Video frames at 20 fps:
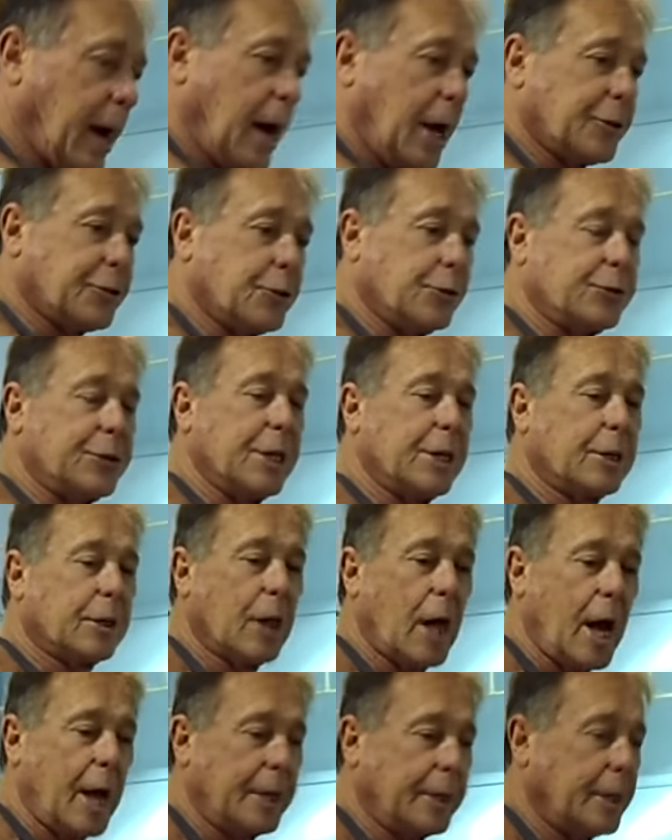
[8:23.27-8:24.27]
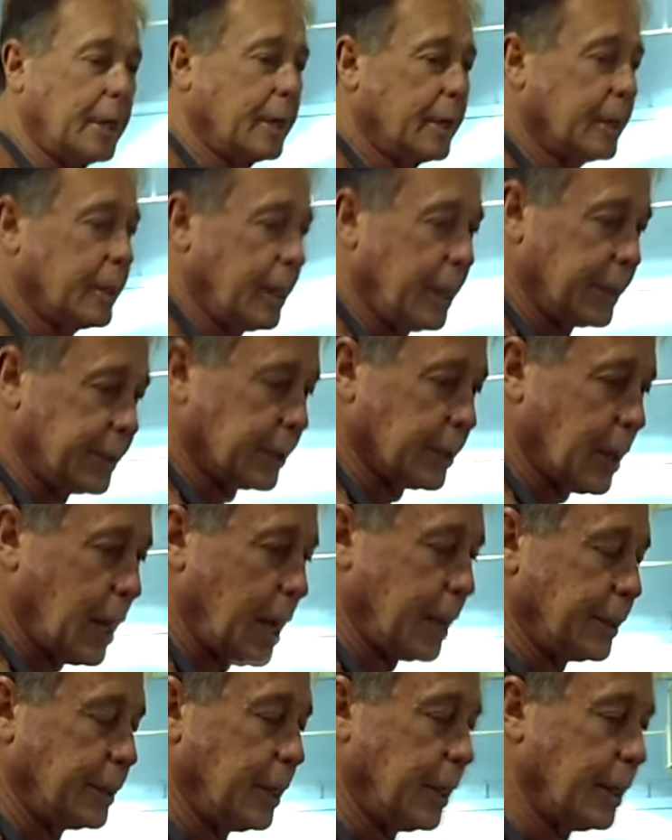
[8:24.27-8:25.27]
I'll do decline,
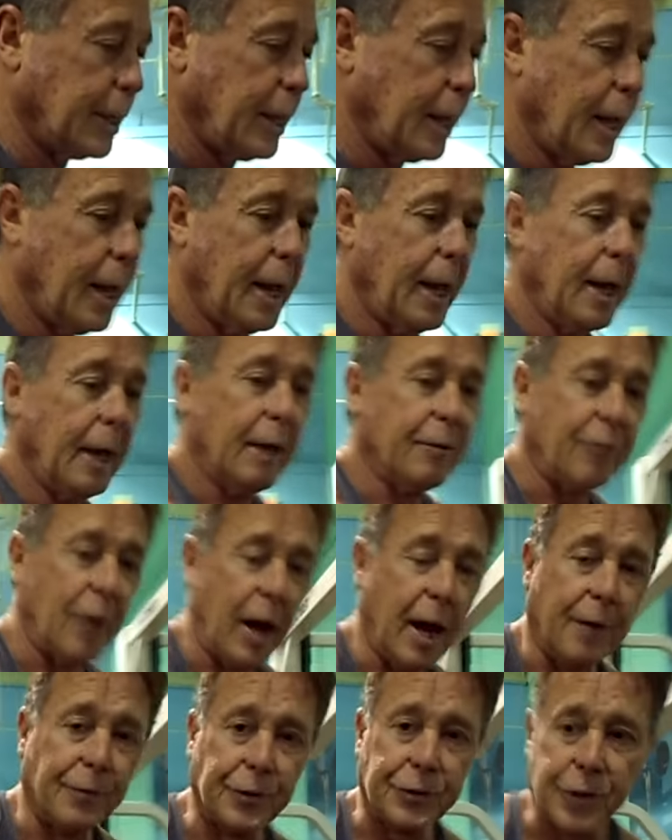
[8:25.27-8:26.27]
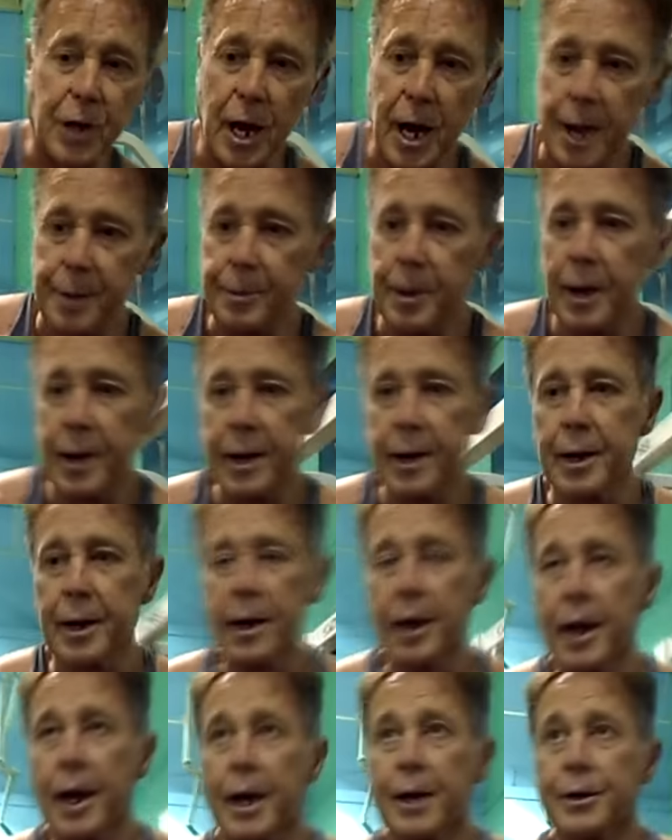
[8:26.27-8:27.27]
incline, if I have the time.
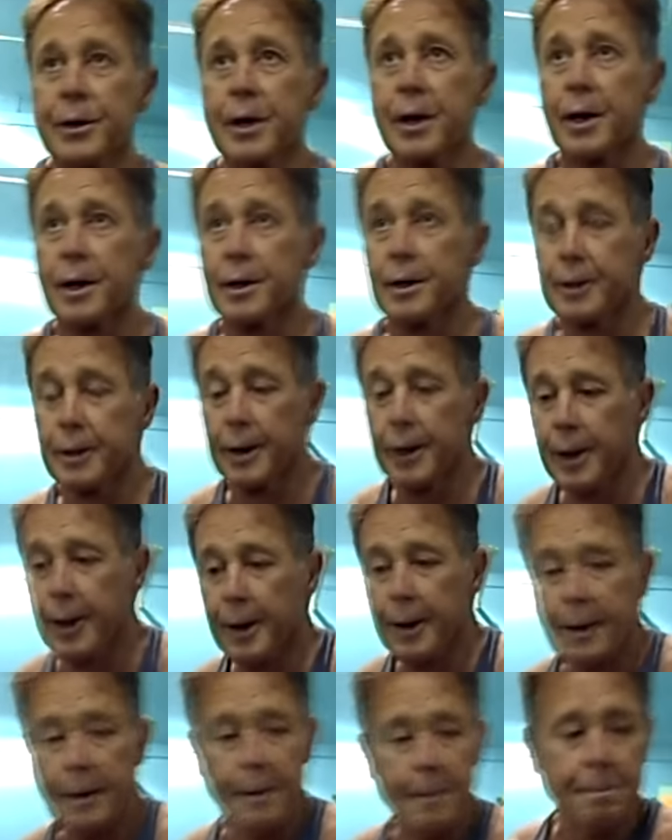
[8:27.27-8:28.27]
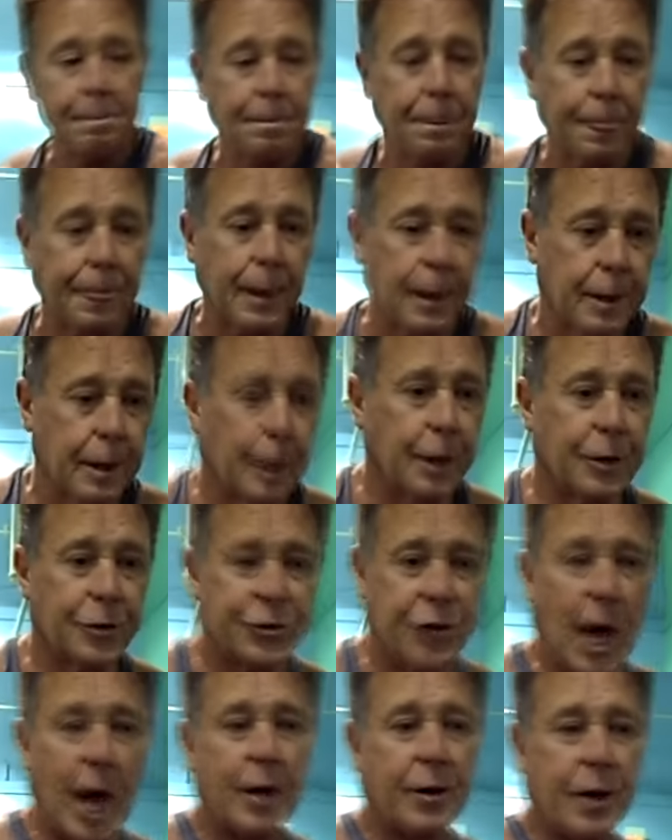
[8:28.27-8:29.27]
And uh,
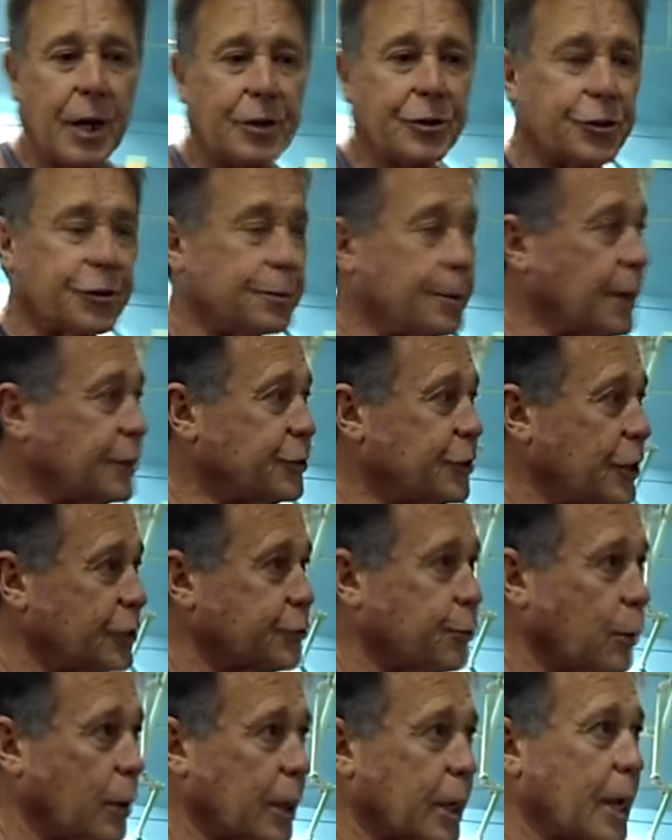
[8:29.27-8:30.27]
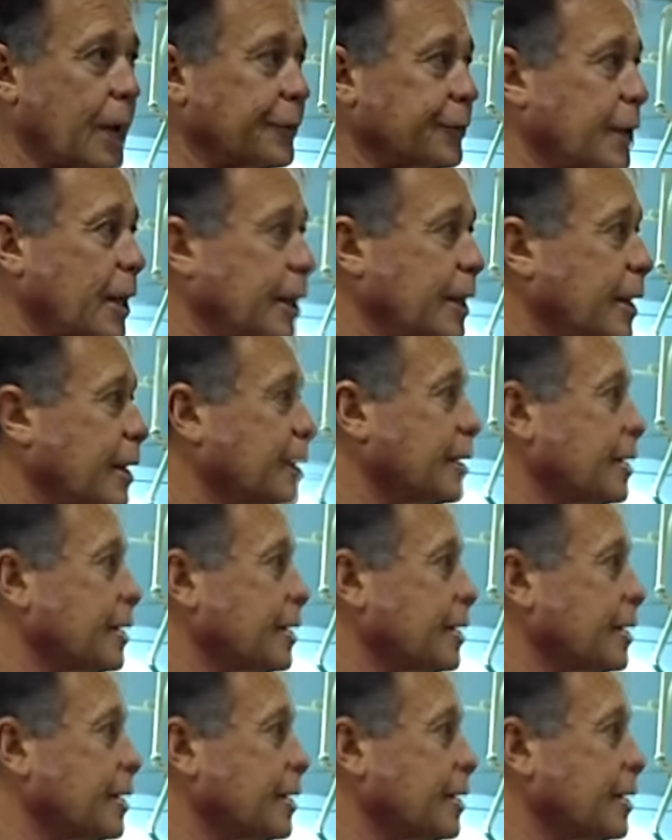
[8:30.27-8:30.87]
Saturdays is my chest workout day.